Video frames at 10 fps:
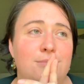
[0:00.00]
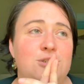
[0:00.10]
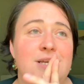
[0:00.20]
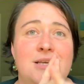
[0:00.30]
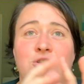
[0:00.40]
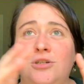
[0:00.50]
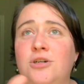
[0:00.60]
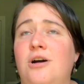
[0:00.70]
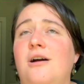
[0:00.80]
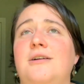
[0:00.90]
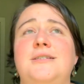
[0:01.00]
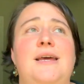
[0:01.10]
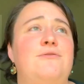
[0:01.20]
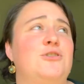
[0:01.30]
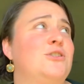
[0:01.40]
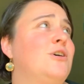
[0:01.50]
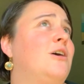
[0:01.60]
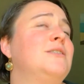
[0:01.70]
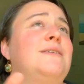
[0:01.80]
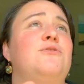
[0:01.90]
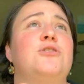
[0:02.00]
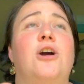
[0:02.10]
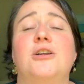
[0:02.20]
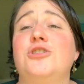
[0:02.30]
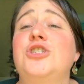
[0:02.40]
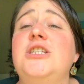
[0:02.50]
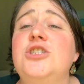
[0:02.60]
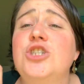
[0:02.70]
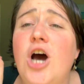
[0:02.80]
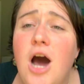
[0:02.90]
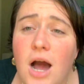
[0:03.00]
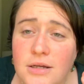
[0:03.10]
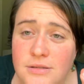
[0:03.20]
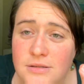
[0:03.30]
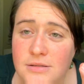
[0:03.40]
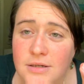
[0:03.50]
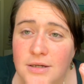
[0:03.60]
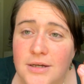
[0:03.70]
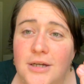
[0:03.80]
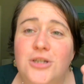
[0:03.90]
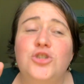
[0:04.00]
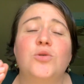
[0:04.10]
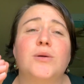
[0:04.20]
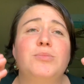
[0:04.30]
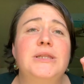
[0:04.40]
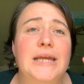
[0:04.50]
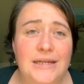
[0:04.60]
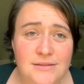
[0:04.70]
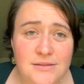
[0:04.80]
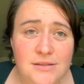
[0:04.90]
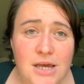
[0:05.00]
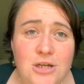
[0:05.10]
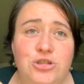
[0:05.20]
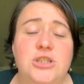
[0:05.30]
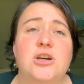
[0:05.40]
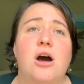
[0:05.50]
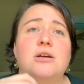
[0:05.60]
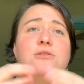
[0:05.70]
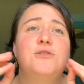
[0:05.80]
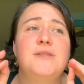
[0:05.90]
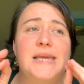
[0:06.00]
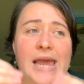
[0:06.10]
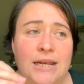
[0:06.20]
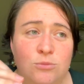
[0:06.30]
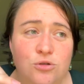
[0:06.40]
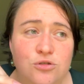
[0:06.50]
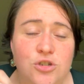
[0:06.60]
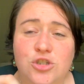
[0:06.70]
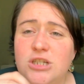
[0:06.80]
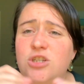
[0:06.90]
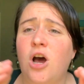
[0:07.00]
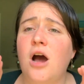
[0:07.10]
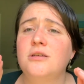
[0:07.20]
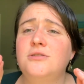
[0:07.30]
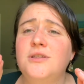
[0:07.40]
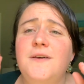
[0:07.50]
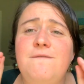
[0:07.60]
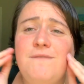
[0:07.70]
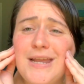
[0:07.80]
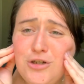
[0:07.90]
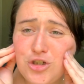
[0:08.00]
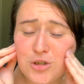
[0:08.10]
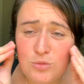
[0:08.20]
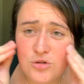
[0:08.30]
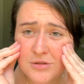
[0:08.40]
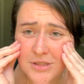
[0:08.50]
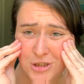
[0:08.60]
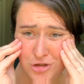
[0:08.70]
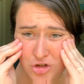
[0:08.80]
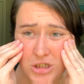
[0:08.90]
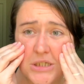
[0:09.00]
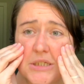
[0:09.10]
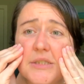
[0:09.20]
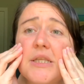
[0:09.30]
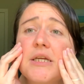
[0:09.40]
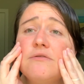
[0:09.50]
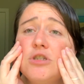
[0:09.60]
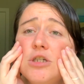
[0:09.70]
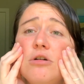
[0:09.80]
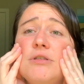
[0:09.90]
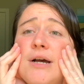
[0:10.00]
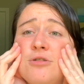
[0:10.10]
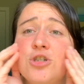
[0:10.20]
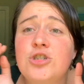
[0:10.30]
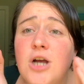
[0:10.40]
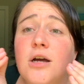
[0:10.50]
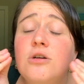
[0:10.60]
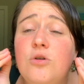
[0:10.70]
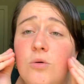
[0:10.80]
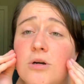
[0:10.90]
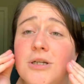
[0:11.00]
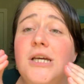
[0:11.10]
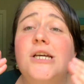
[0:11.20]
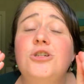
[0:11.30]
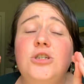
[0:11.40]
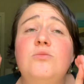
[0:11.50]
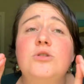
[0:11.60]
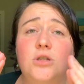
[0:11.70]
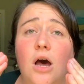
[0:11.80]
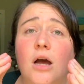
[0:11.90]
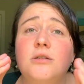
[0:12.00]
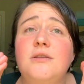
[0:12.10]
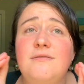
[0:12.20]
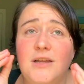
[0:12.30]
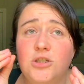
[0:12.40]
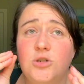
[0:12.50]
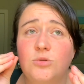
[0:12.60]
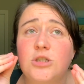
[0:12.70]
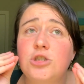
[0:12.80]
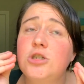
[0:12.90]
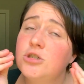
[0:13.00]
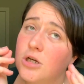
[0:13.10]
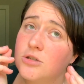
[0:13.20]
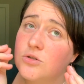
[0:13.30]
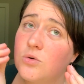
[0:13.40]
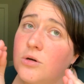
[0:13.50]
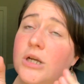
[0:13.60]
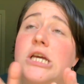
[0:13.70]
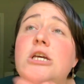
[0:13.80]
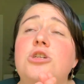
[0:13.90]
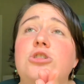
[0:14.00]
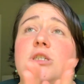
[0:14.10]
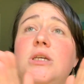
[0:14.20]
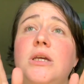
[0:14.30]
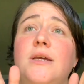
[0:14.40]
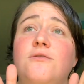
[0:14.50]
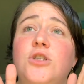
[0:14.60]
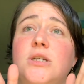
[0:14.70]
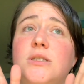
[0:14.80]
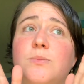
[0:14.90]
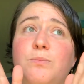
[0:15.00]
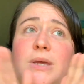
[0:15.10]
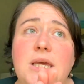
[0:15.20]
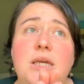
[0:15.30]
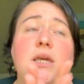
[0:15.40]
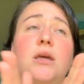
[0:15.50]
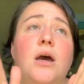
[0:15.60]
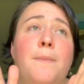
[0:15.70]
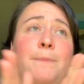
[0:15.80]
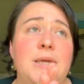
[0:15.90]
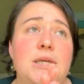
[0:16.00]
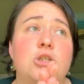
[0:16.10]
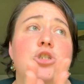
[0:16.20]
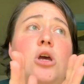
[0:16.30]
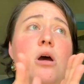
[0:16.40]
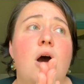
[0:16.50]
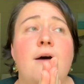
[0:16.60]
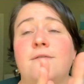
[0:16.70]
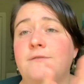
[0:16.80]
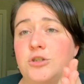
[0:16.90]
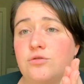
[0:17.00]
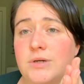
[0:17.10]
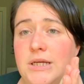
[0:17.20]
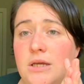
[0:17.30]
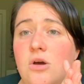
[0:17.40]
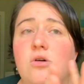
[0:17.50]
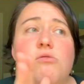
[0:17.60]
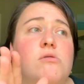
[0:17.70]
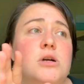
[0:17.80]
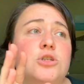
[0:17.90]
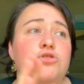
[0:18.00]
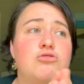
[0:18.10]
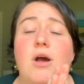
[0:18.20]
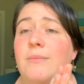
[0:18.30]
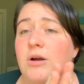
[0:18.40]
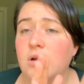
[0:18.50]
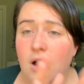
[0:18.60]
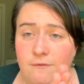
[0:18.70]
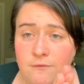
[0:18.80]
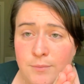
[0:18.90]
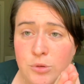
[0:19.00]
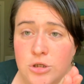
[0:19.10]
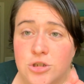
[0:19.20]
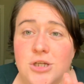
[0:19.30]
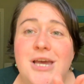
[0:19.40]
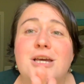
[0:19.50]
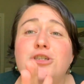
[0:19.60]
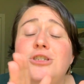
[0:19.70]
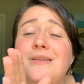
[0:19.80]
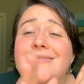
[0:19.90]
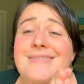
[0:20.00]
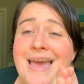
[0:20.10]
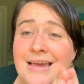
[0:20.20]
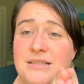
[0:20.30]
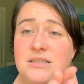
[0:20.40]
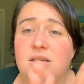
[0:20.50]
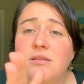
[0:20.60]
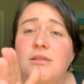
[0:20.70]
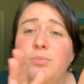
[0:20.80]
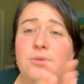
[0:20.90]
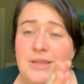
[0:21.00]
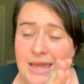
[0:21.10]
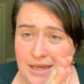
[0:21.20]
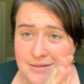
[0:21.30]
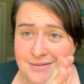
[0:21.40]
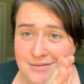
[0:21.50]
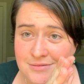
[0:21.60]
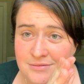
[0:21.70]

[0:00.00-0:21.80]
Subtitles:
She has garden after garden after garden. She talks to her plants. She talks to the animals. She talks to the vegetables that she is, like if she goes out to shuck corn, she will talk to the vegetables as she shucks the corn. If she is picking a peach off of a tree or a strawberry off of a bush, she thanks the plant.